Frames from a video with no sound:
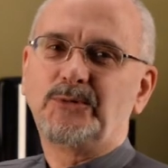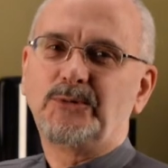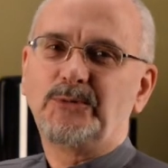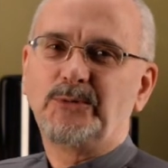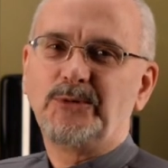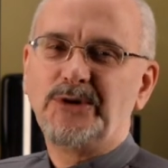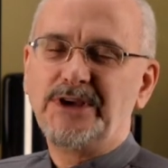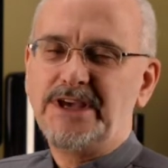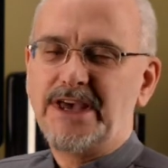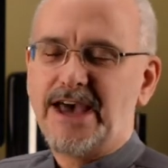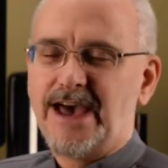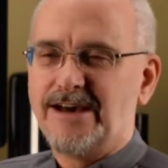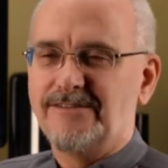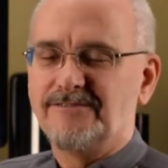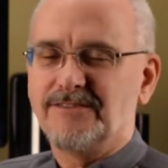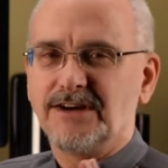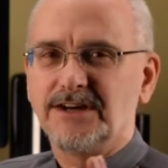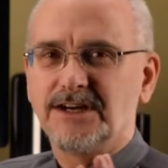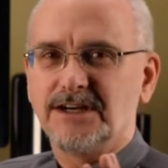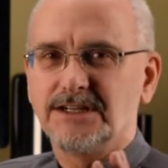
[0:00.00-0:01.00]
we
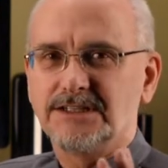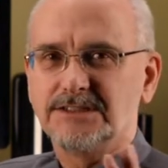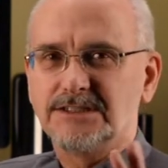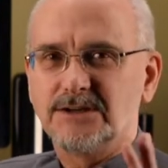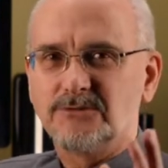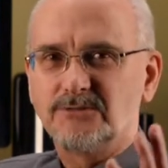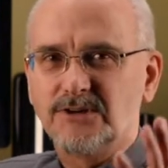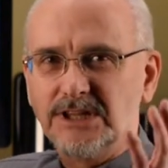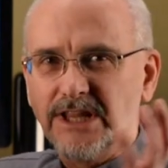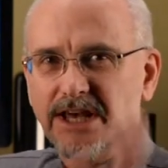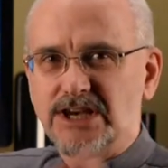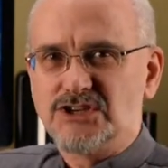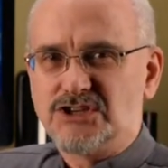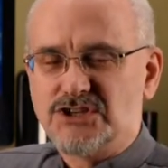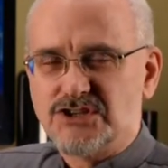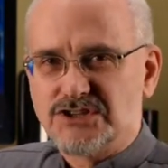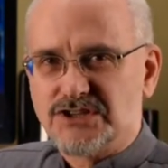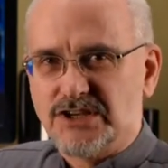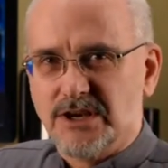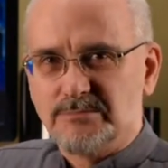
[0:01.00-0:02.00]
have a
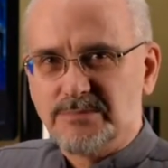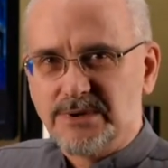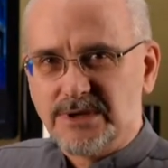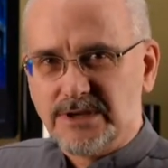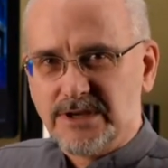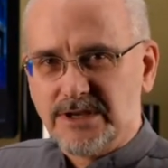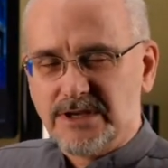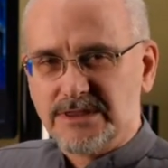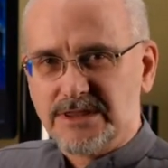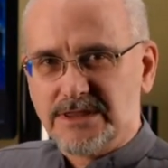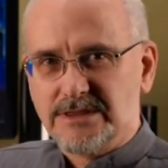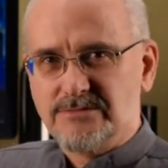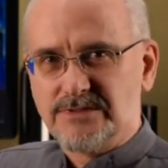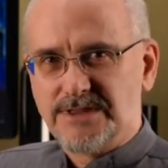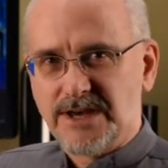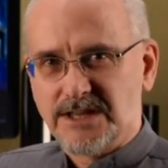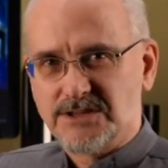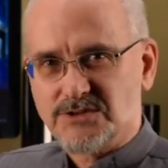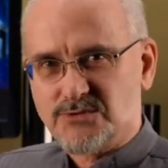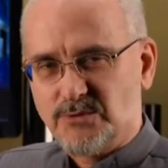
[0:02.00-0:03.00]
relationship
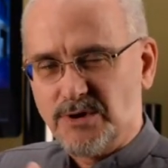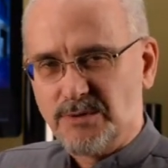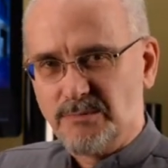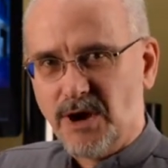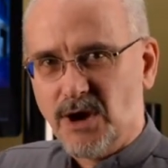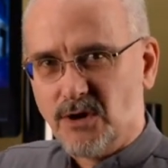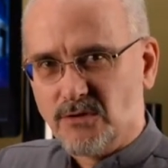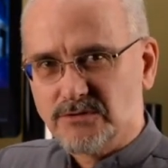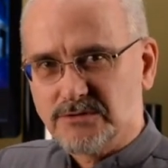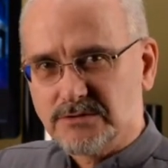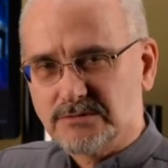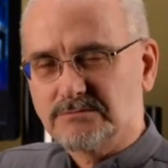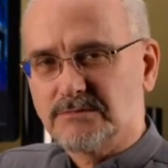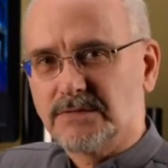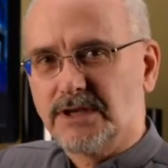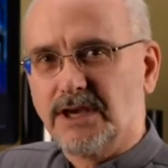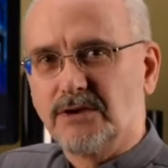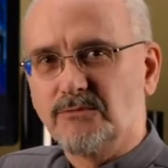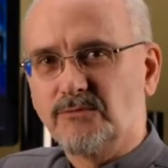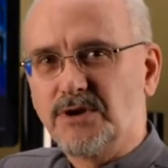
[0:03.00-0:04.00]
that's remote,
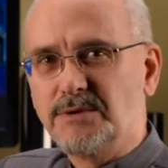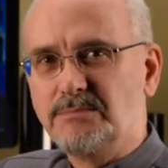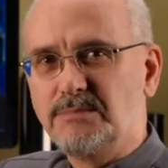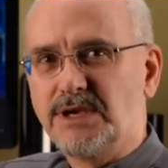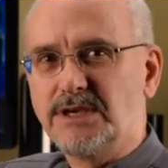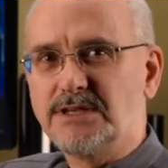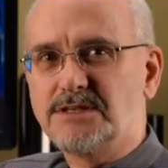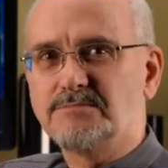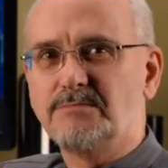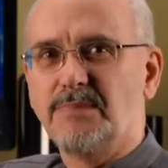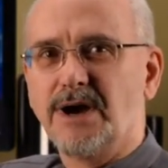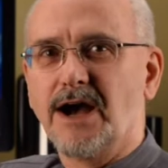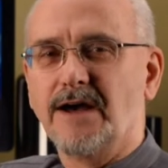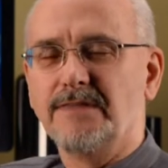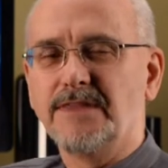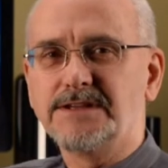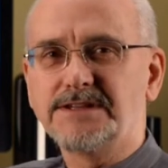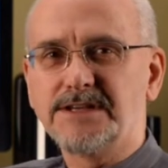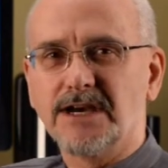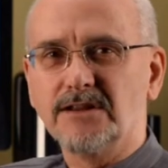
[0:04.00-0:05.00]
and we meet on
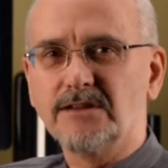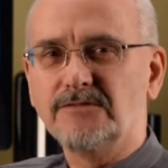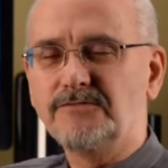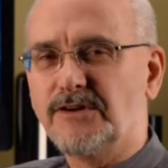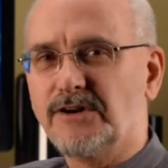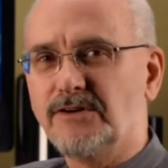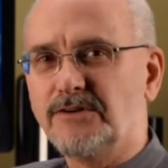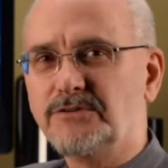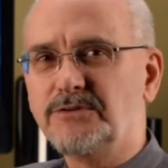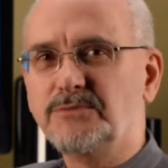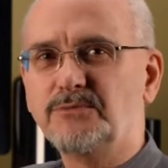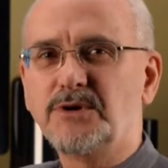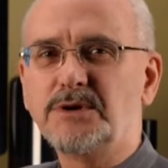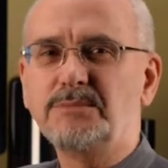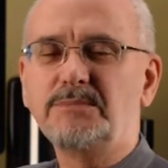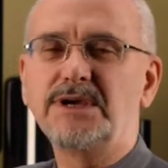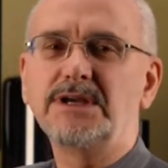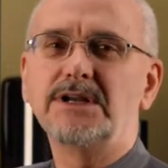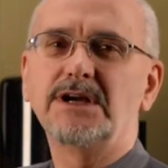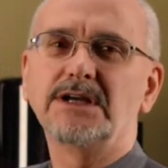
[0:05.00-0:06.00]
the telephone and we
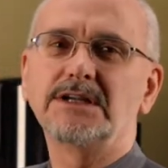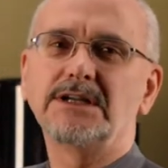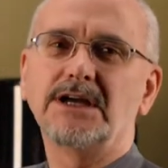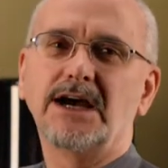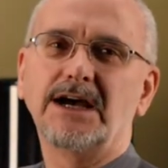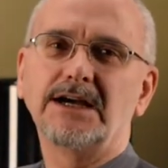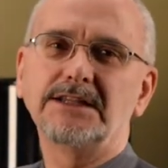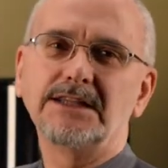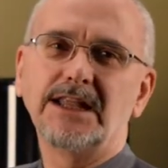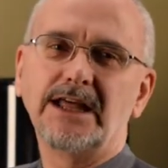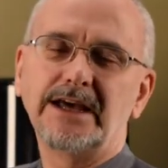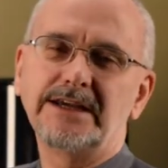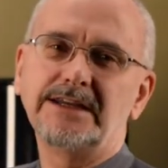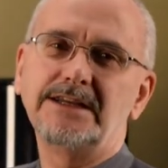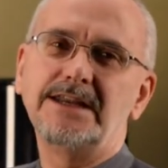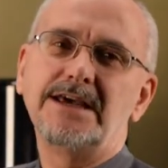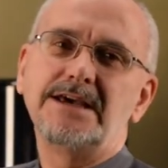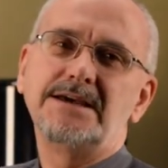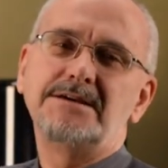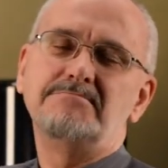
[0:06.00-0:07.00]
meet on online
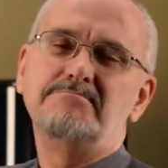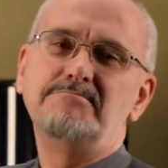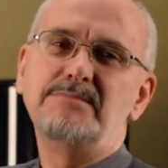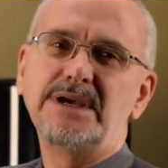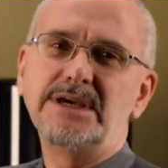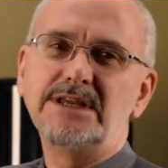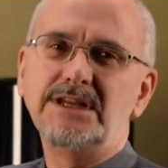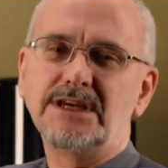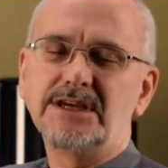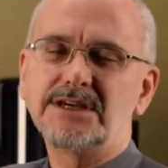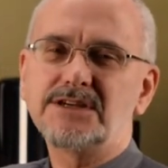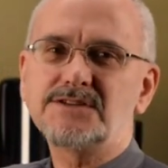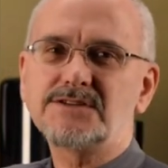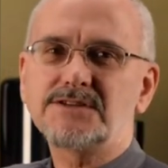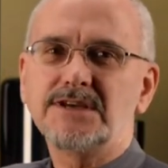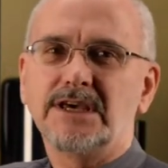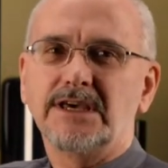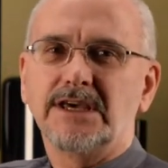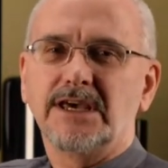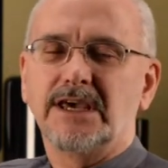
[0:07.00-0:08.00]
meetings,